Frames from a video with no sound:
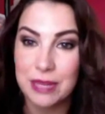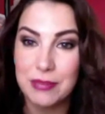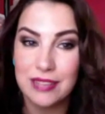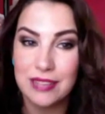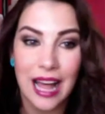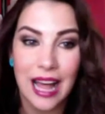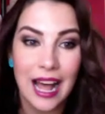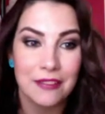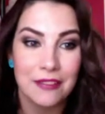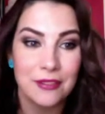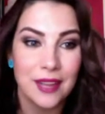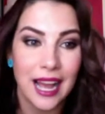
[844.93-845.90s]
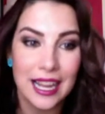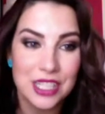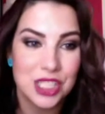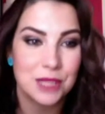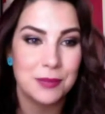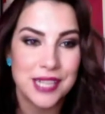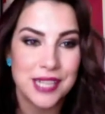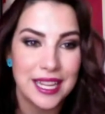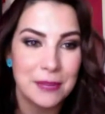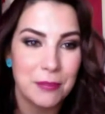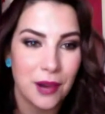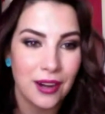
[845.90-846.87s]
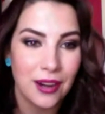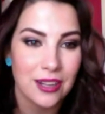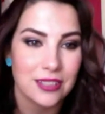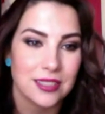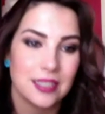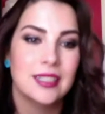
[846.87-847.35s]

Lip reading: BB Live? I should be taking part.